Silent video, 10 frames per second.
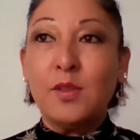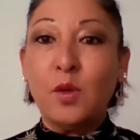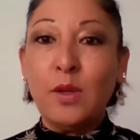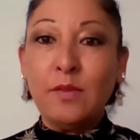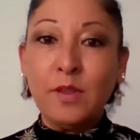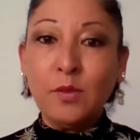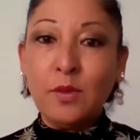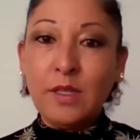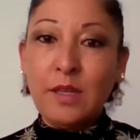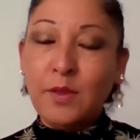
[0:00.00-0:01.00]
So if
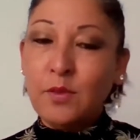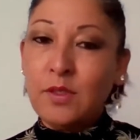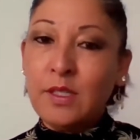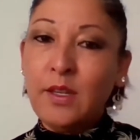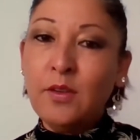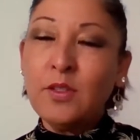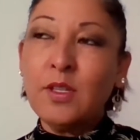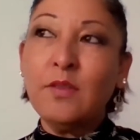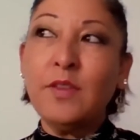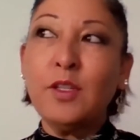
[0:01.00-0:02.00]
you see
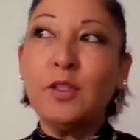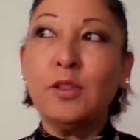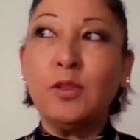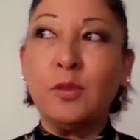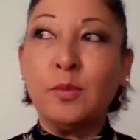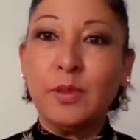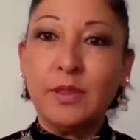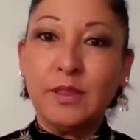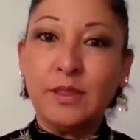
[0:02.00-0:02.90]
yourself in a loop